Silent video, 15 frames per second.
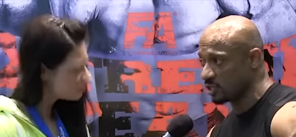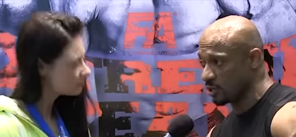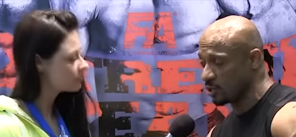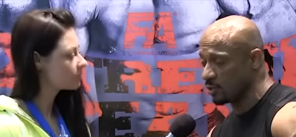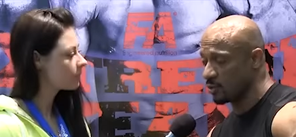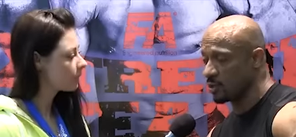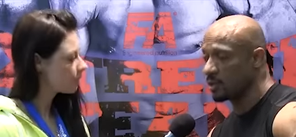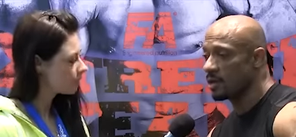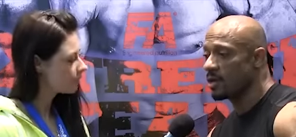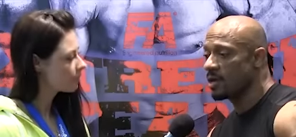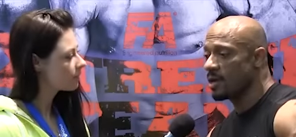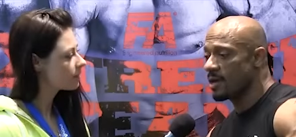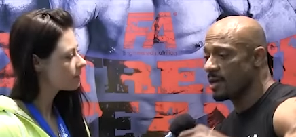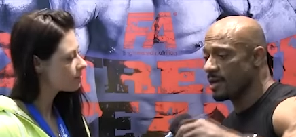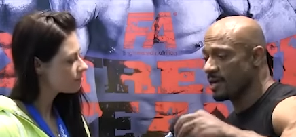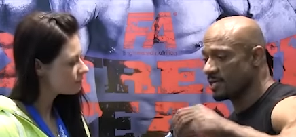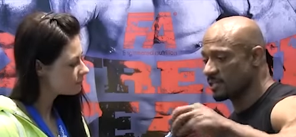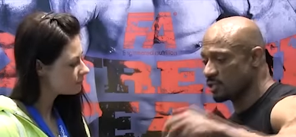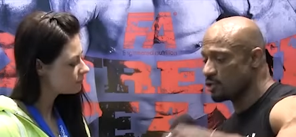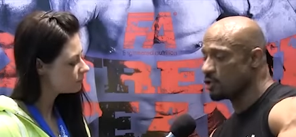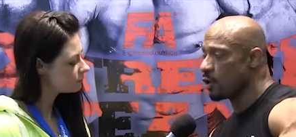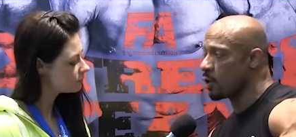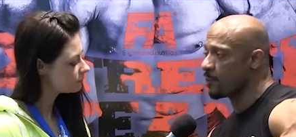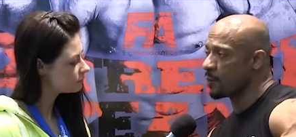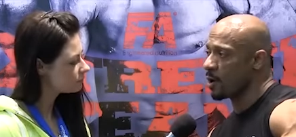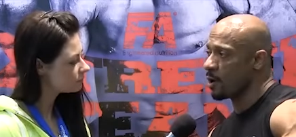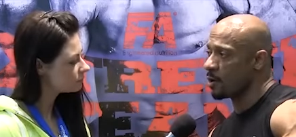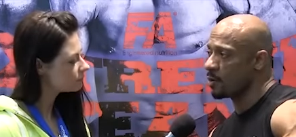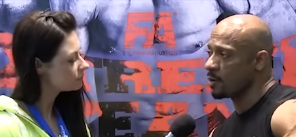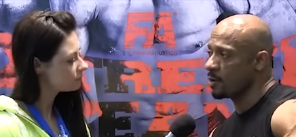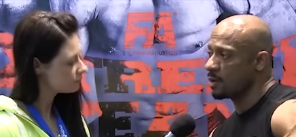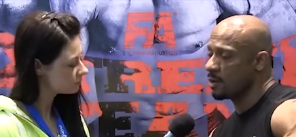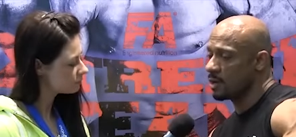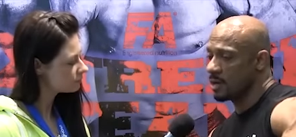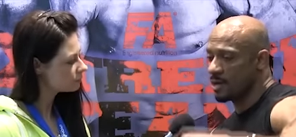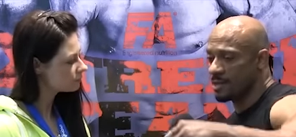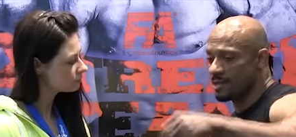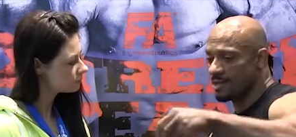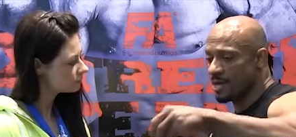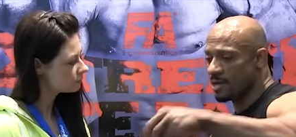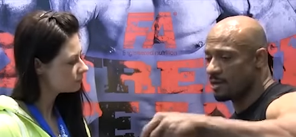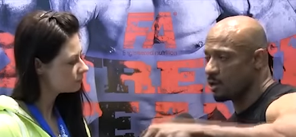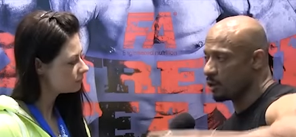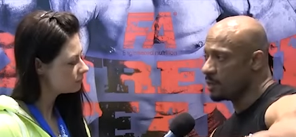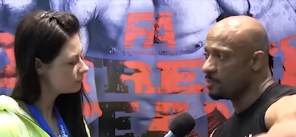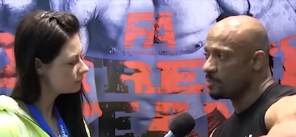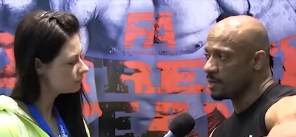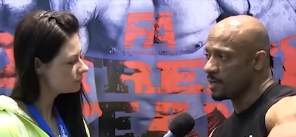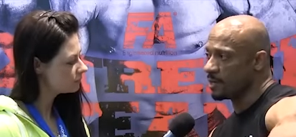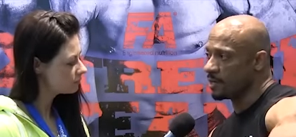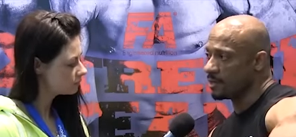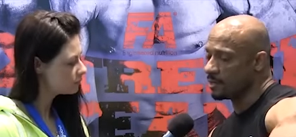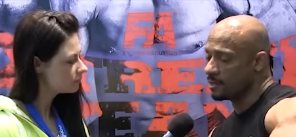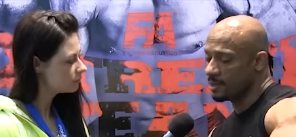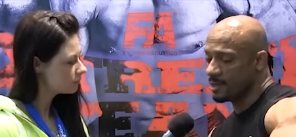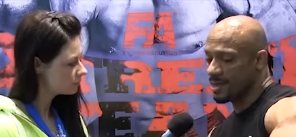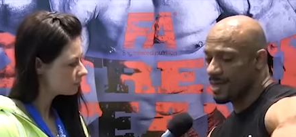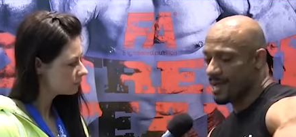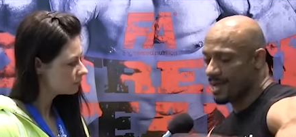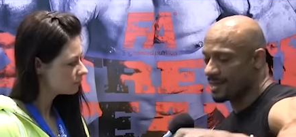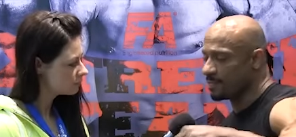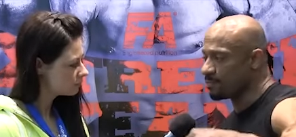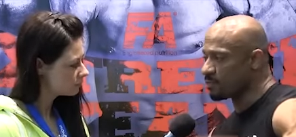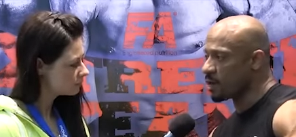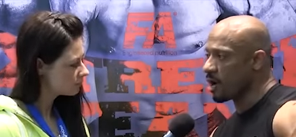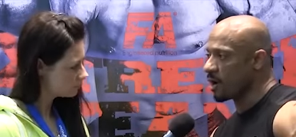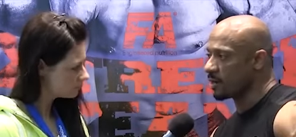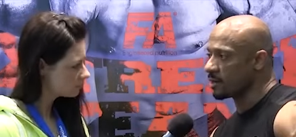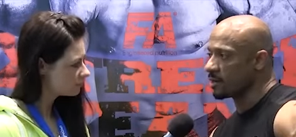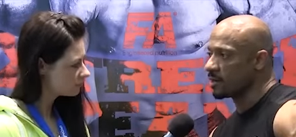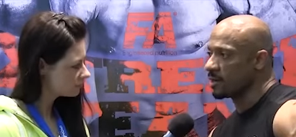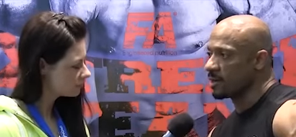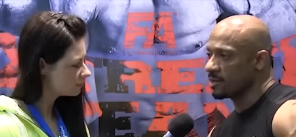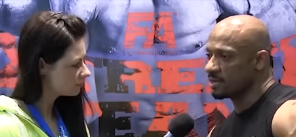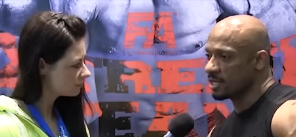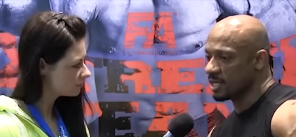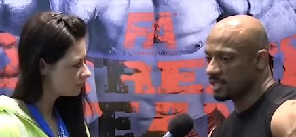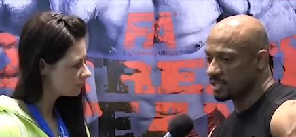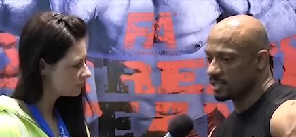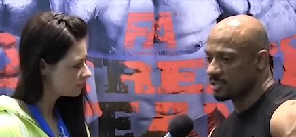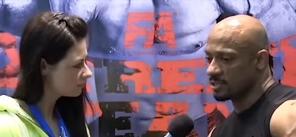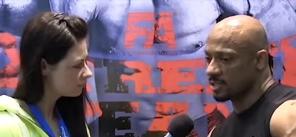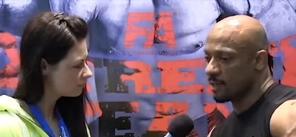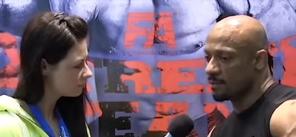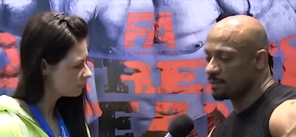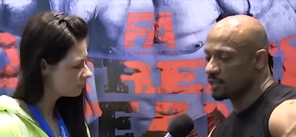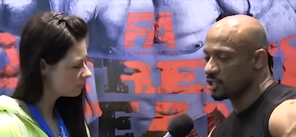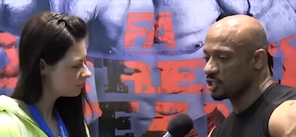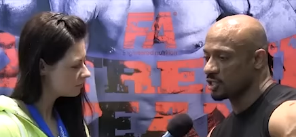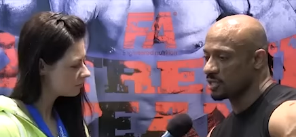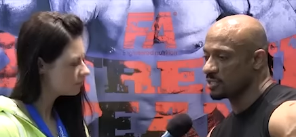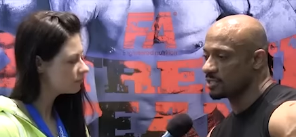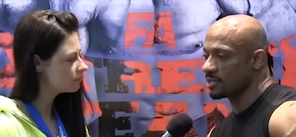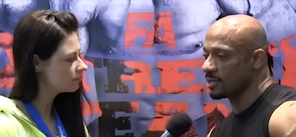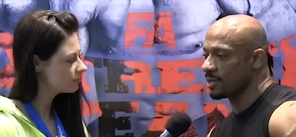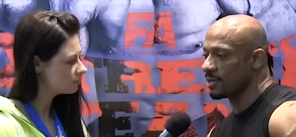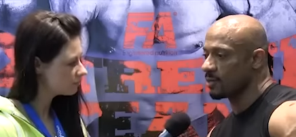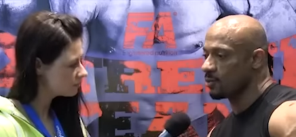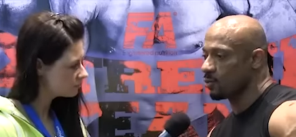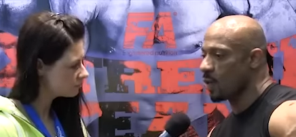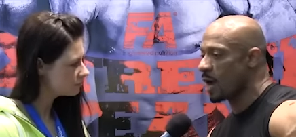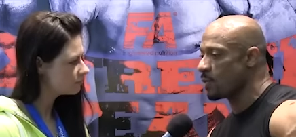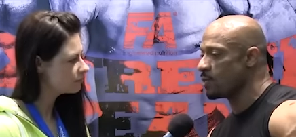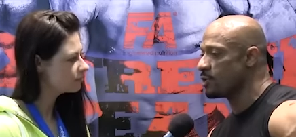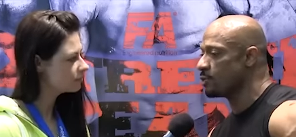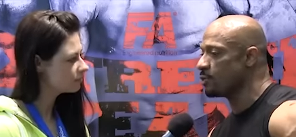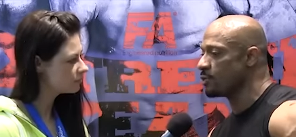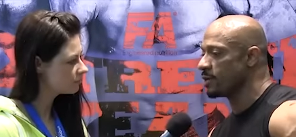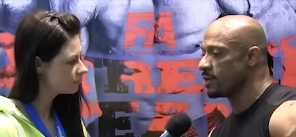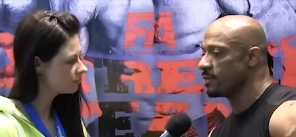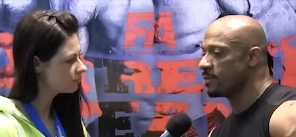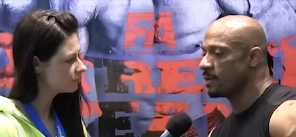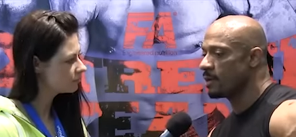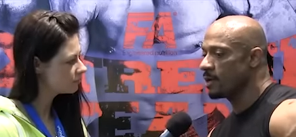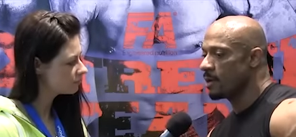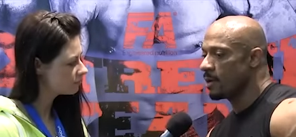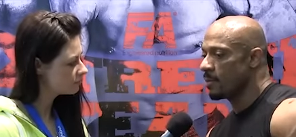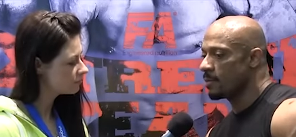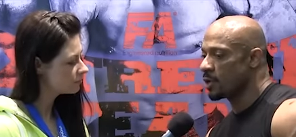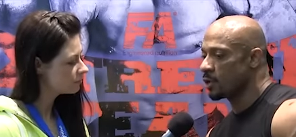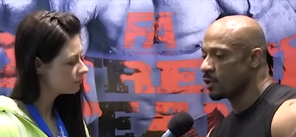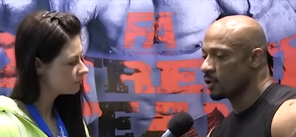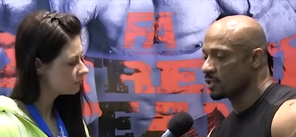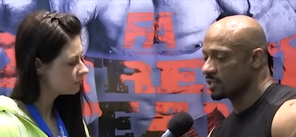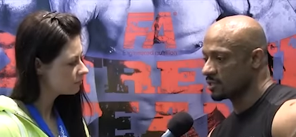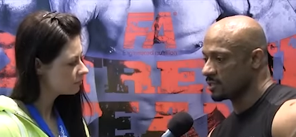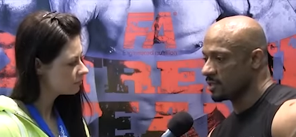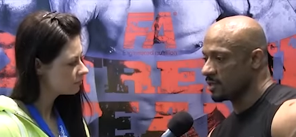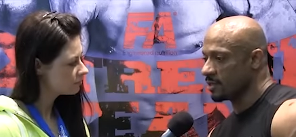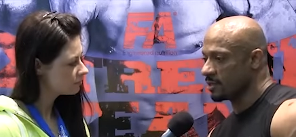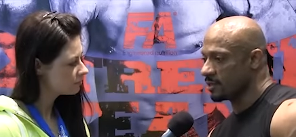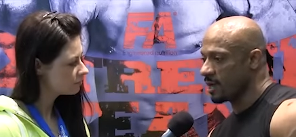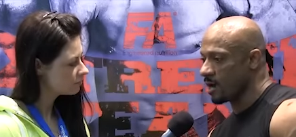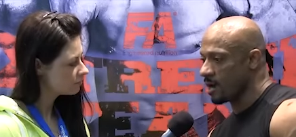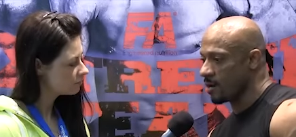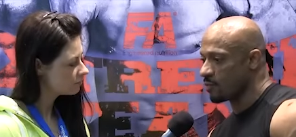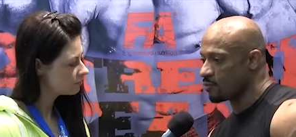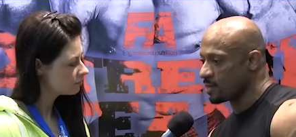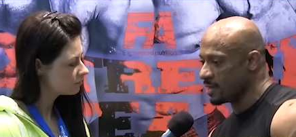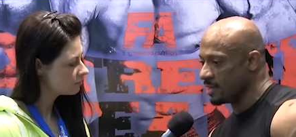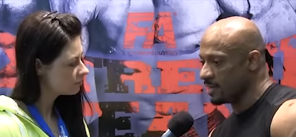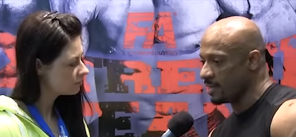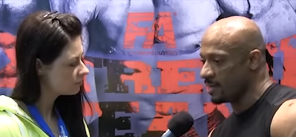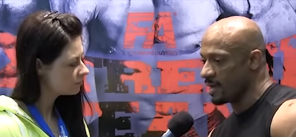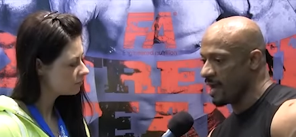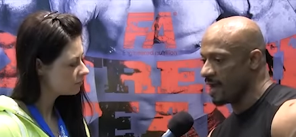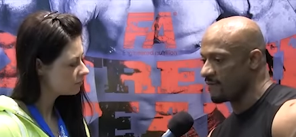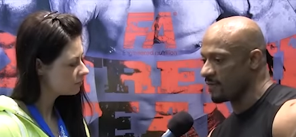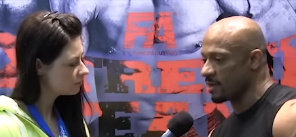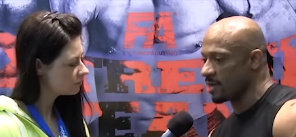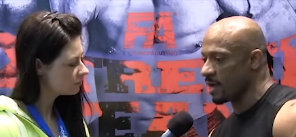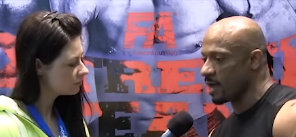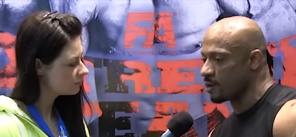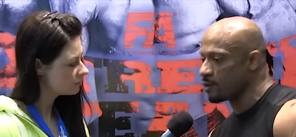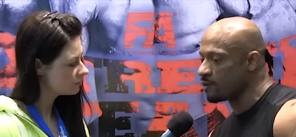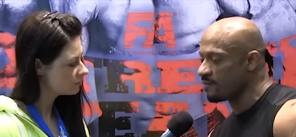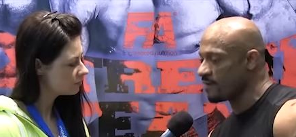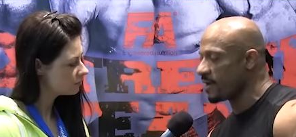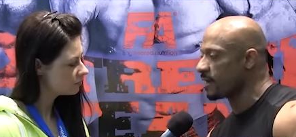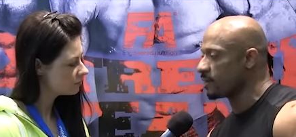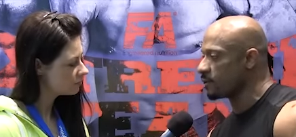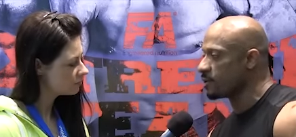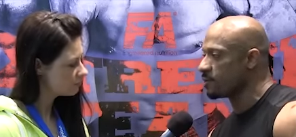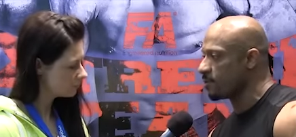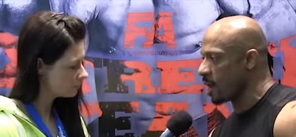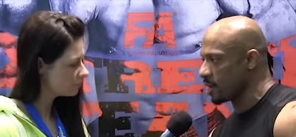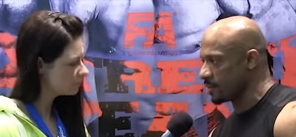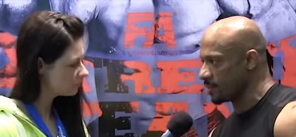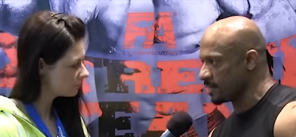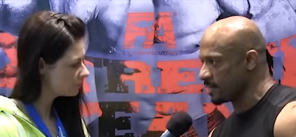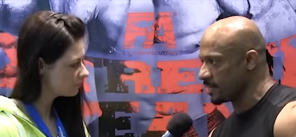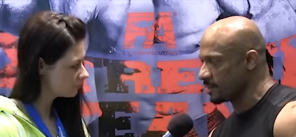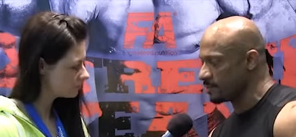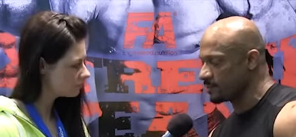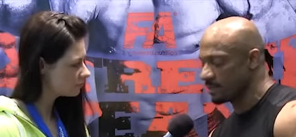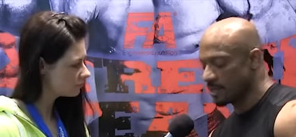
Speaker 1: secure is New York Pro, then Olympia, and Prague. These competitions, why we do them, because they are really having a good value in bodybuilding.